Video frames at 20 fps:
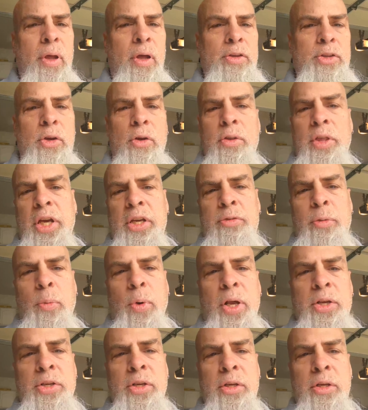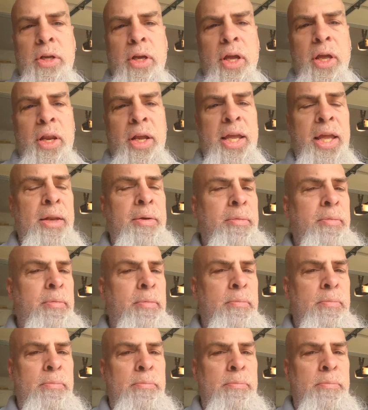So thanks for watching, and again,